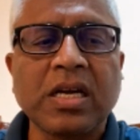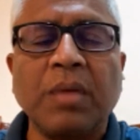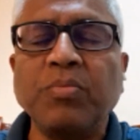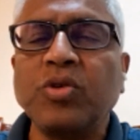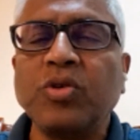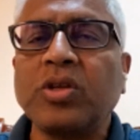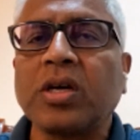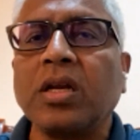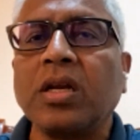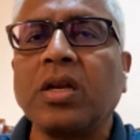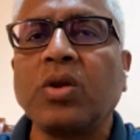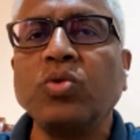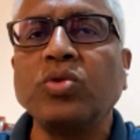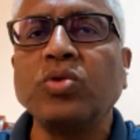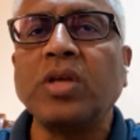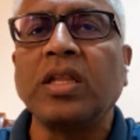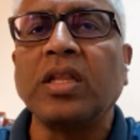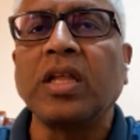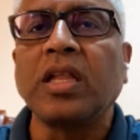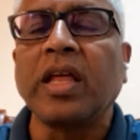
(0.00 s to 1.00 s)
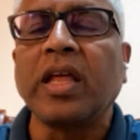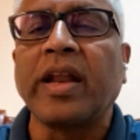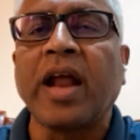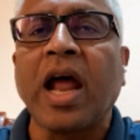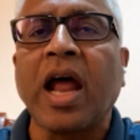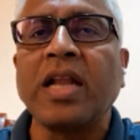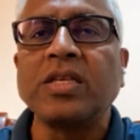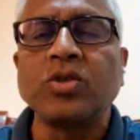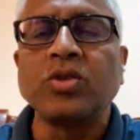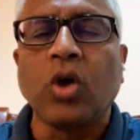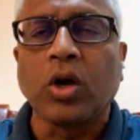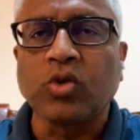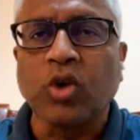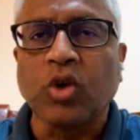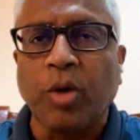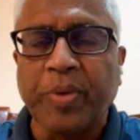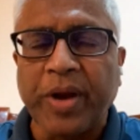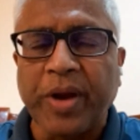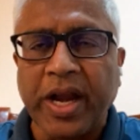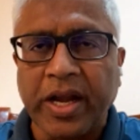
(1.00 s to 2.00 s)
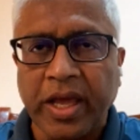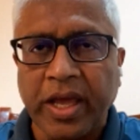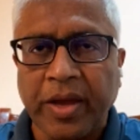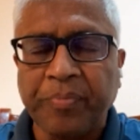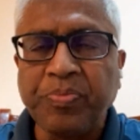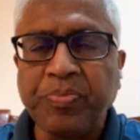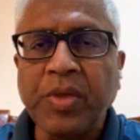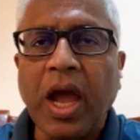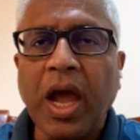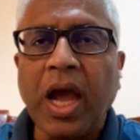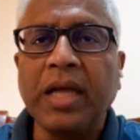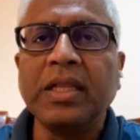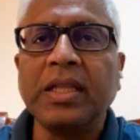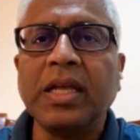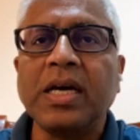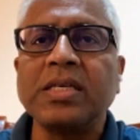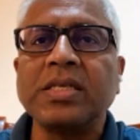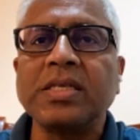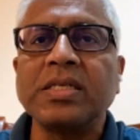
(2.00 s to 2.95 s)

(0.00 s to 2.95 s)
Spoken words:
come to the conclusion that Iran is not cooperating, and the